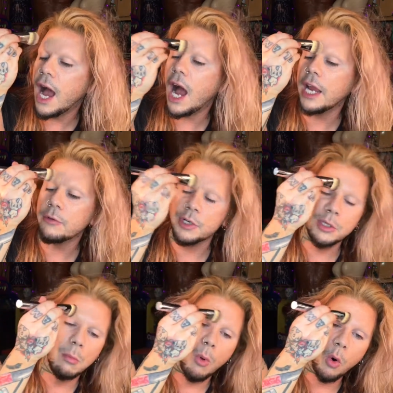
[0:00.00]

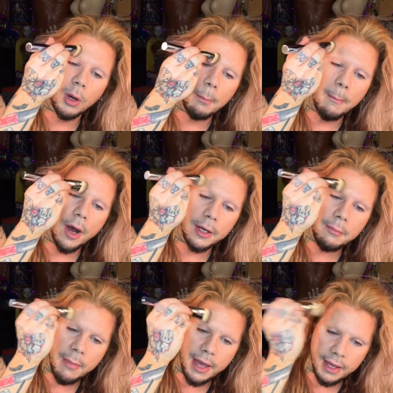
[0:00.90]
Irish Moor mud
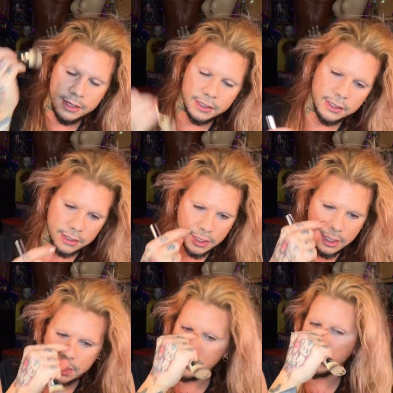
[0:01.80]
mask
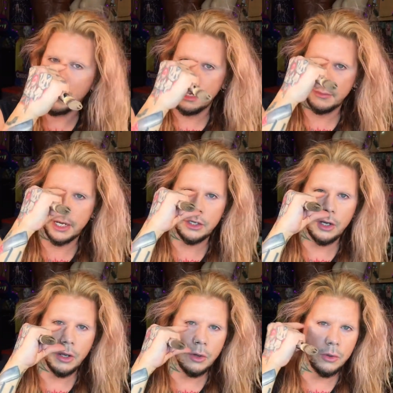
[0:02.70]
on my
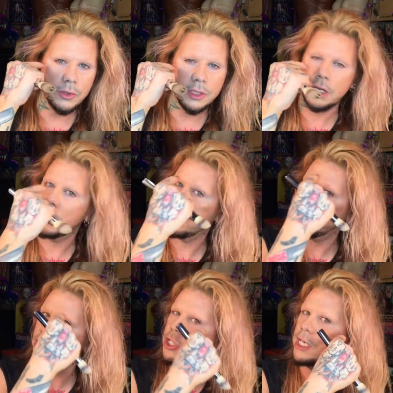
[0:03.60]
nose and on
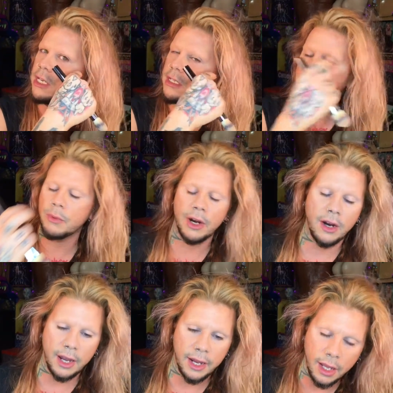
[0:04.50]
my cheeks
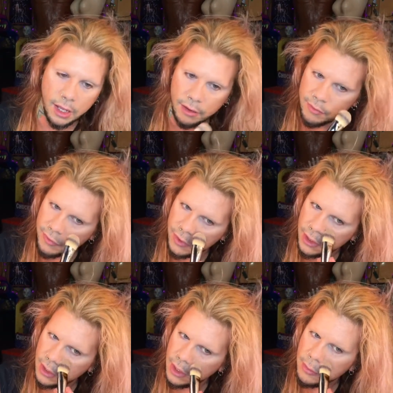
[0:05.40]
where I have
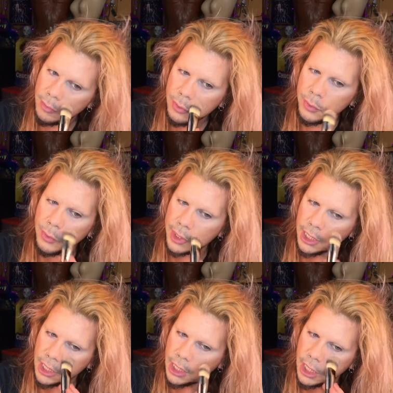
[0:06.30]

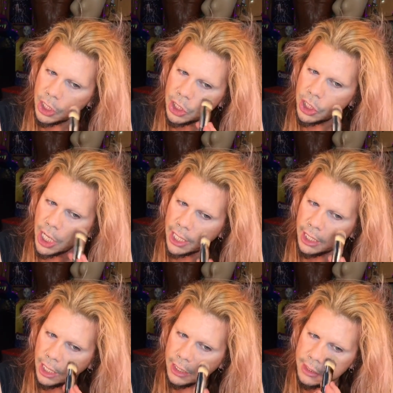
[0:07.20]
pretty
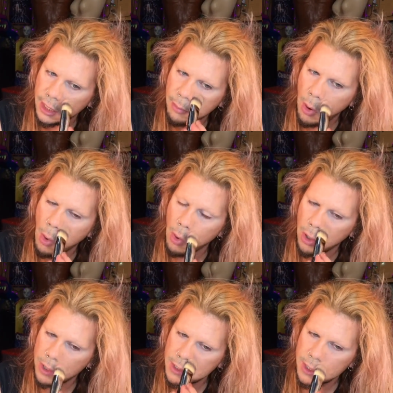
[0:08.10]
gigantic
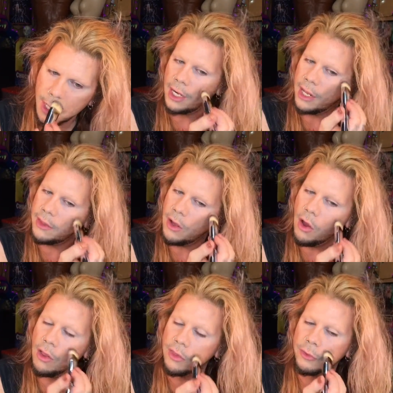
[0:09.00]
pores. I let
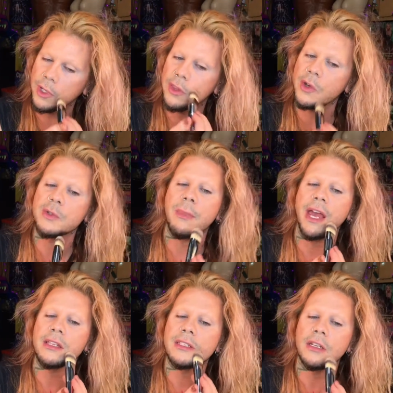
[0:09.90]
all three of those
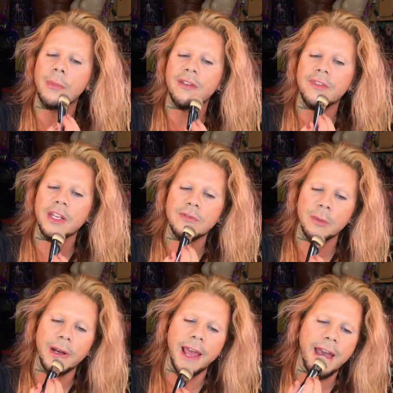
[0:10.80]
masks sit on my face for
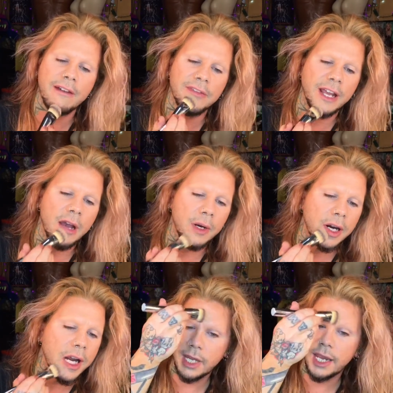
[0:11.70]
about a half an
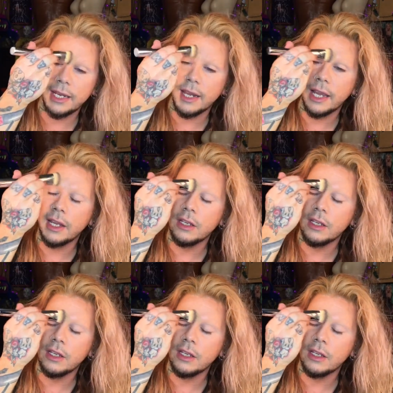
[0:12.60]
hour and I